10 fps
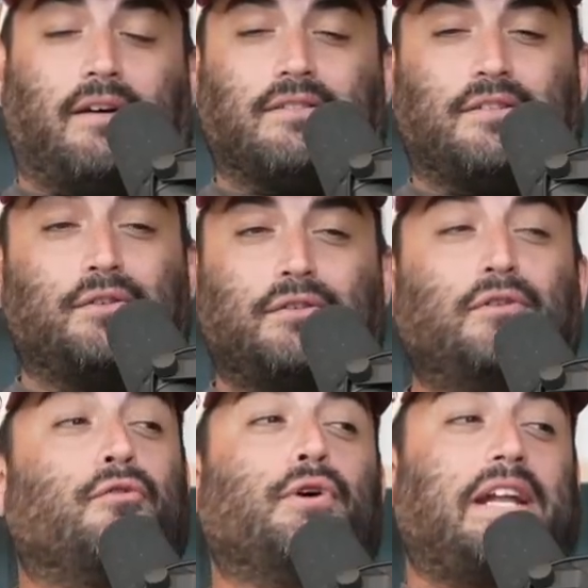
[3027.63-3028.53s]
know.
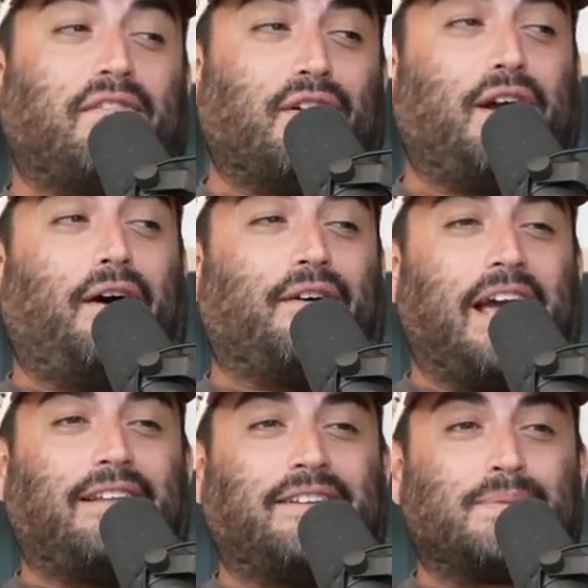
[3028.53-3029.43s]
You would never know,
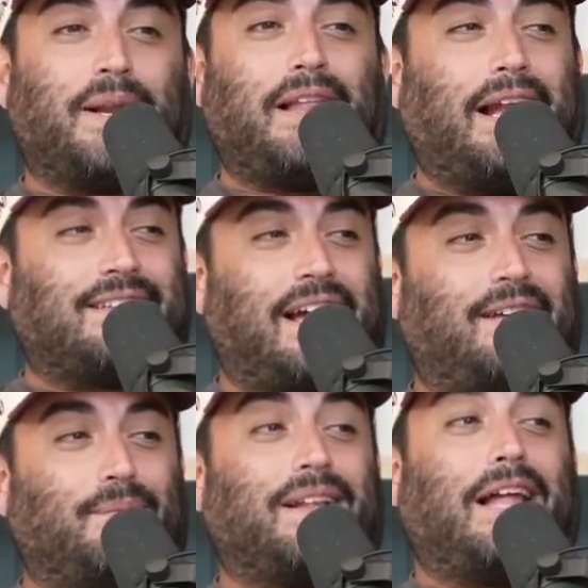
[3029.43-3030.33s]
Kaitlyn. It's been a lot of
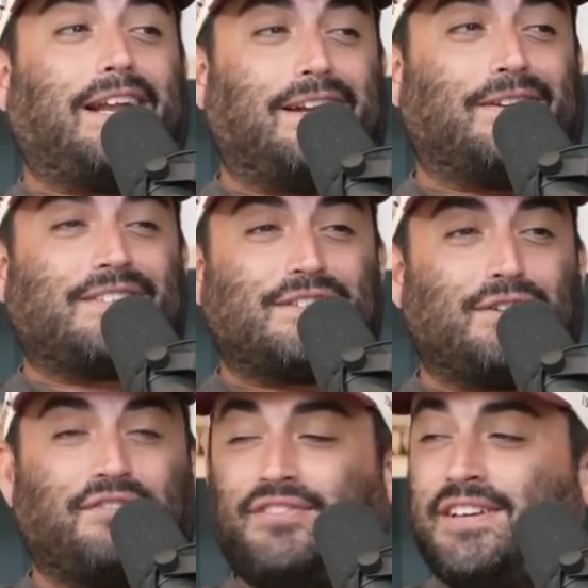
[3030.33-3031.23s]
time, been a lot of years
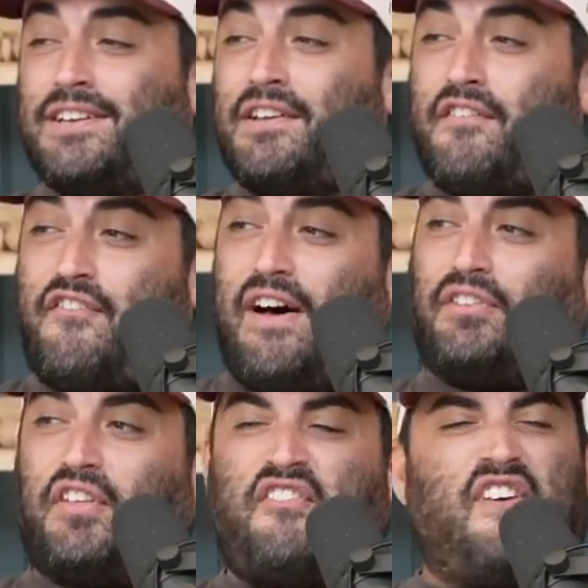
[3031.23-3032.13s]
since you've
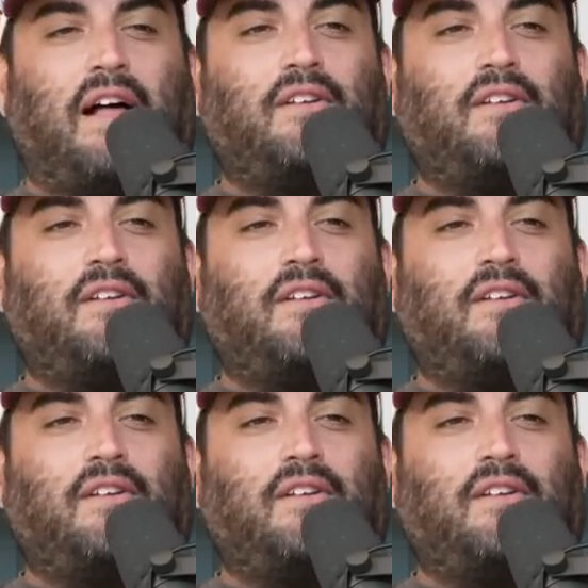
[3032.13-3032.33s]
felt the